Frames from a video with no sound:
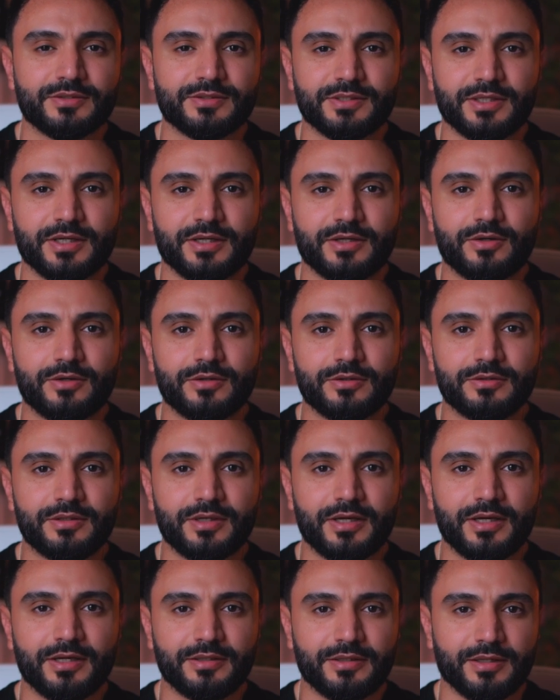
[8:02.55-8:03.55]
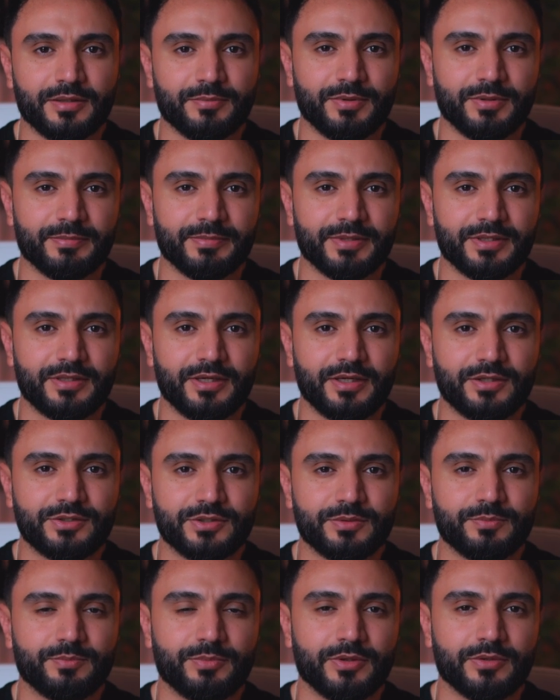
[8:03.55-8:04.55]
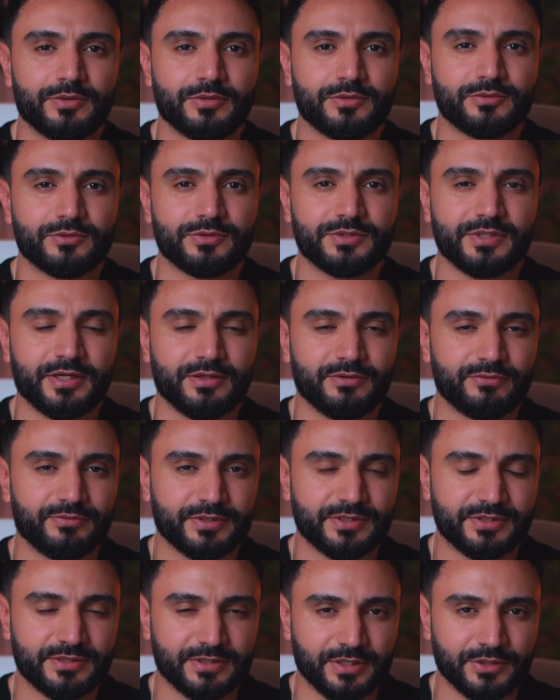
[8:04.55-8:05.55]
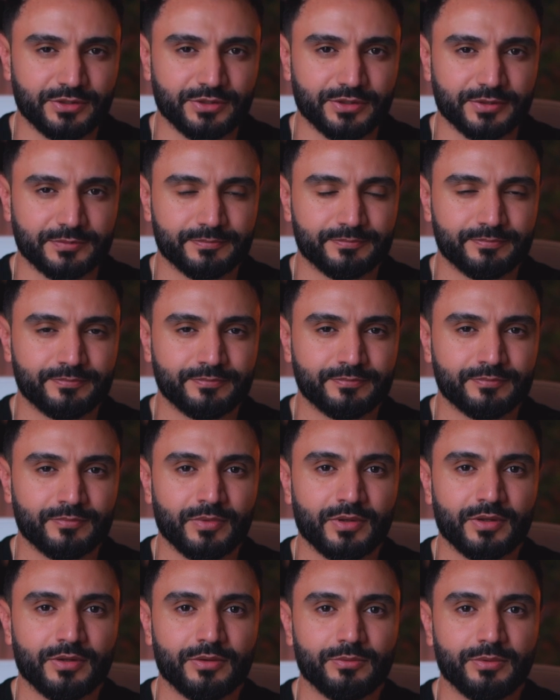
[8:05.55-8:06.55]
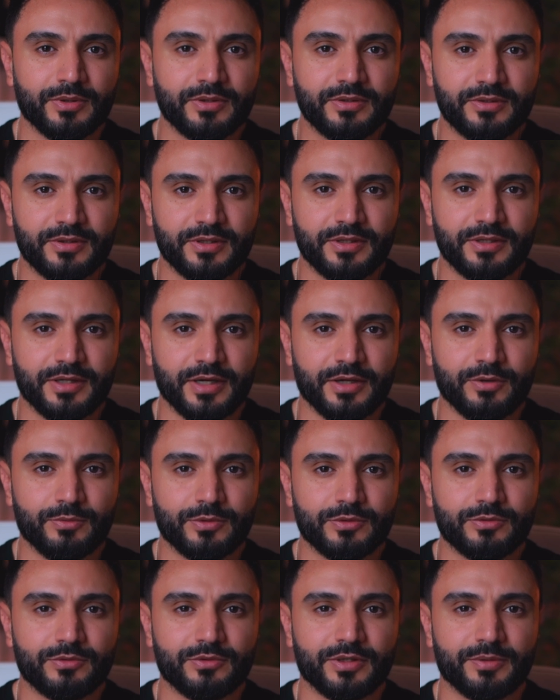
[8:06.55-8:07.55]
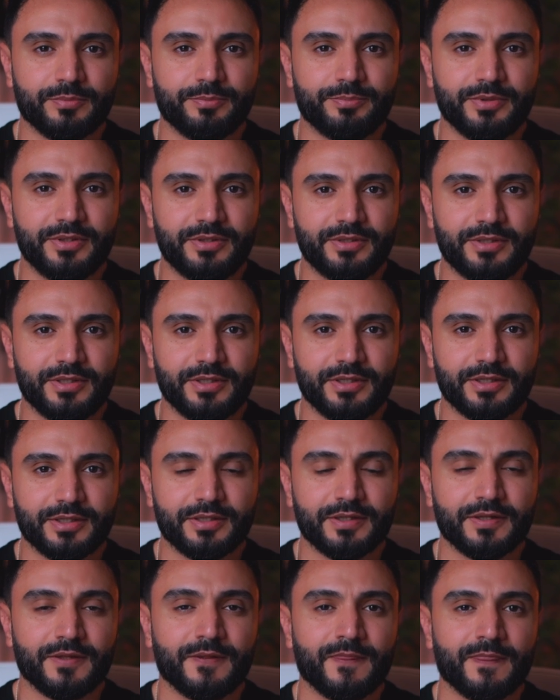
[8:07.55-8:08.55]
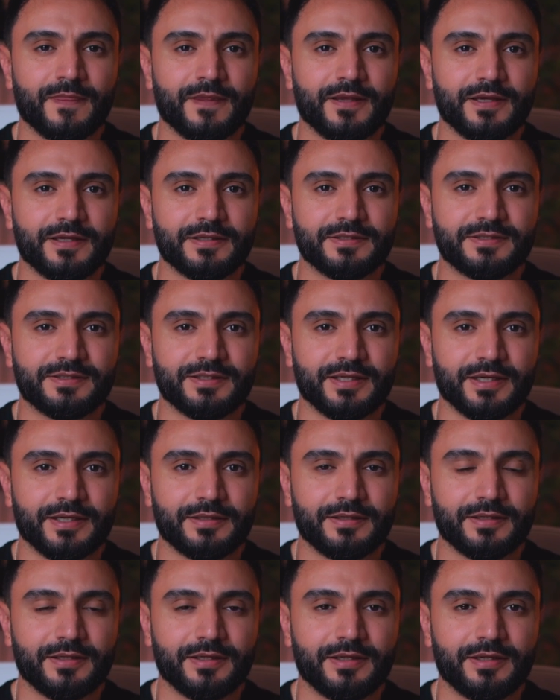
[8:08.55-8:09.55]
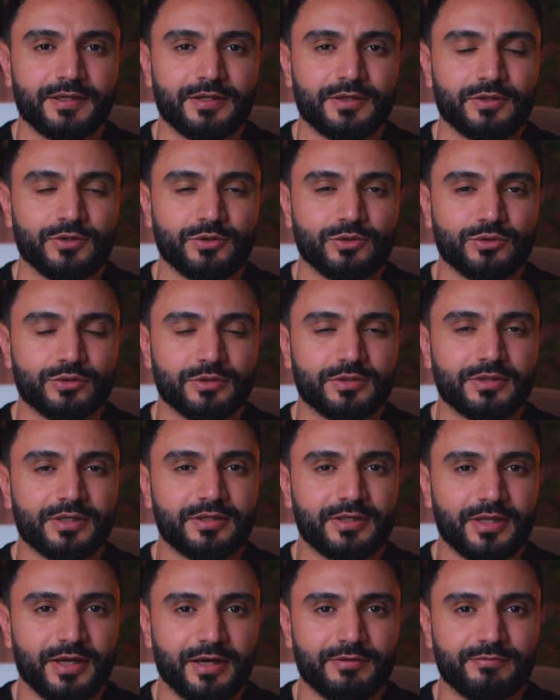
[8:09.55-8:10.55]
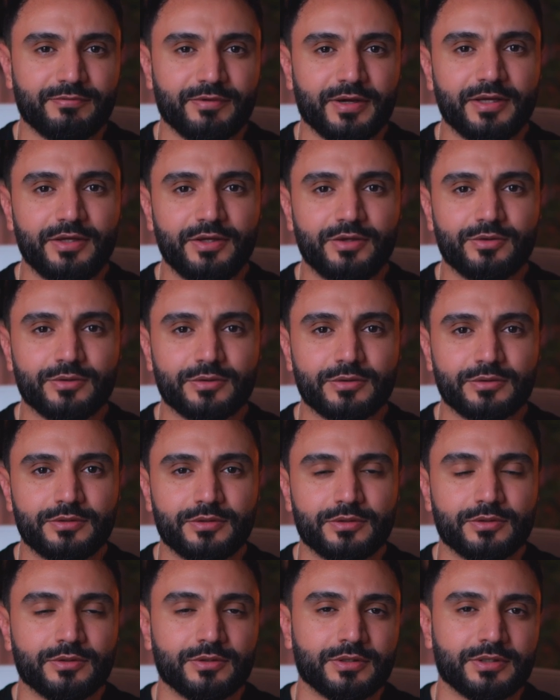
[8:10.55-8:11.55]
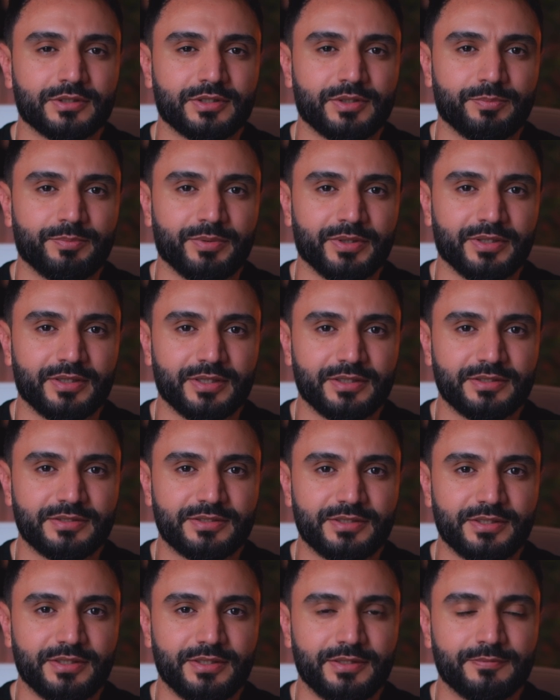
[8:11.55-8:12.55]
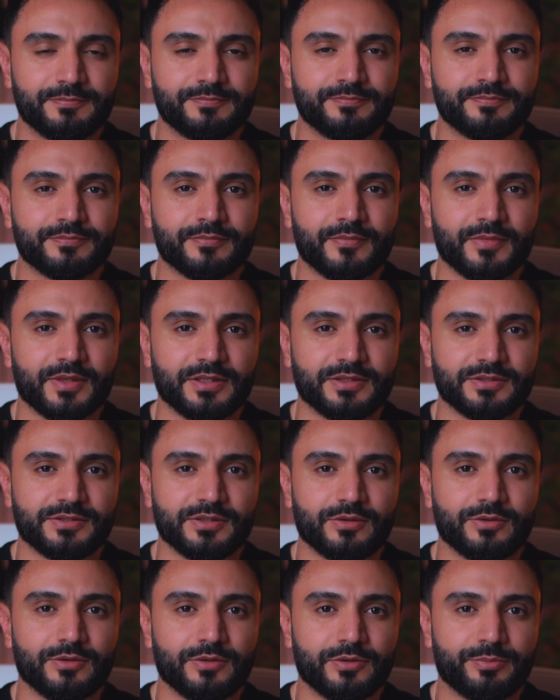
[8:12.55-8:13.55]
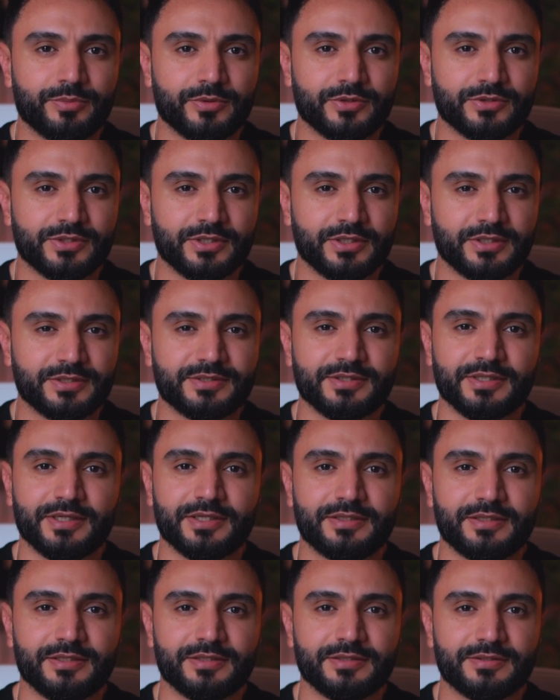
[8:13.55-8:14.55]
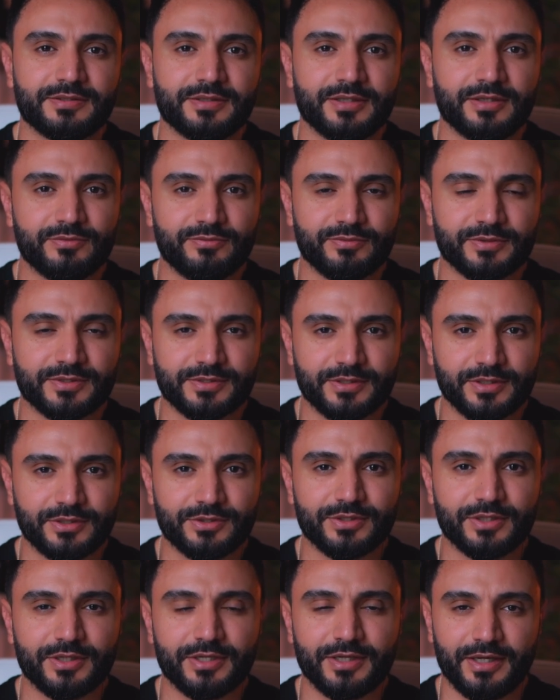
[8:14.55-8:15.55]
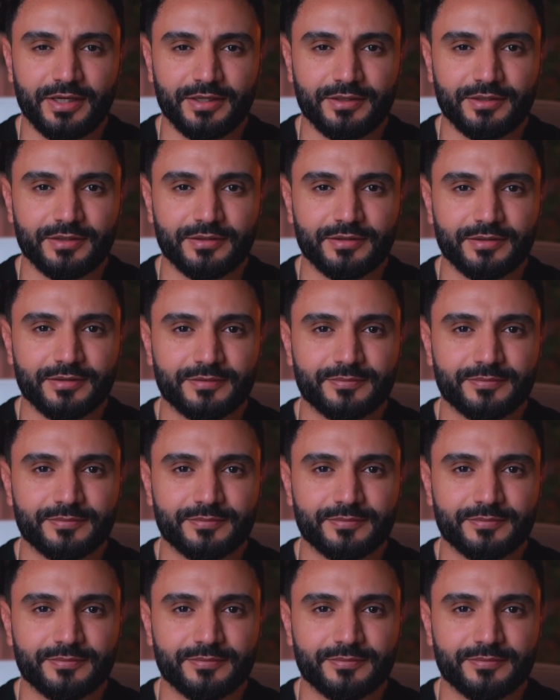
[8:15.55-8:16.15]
The contract implementation belongs to the infrastructure. One thing I want to repeat here is that you should not have any code or dependency in the core project that is infrastructure related.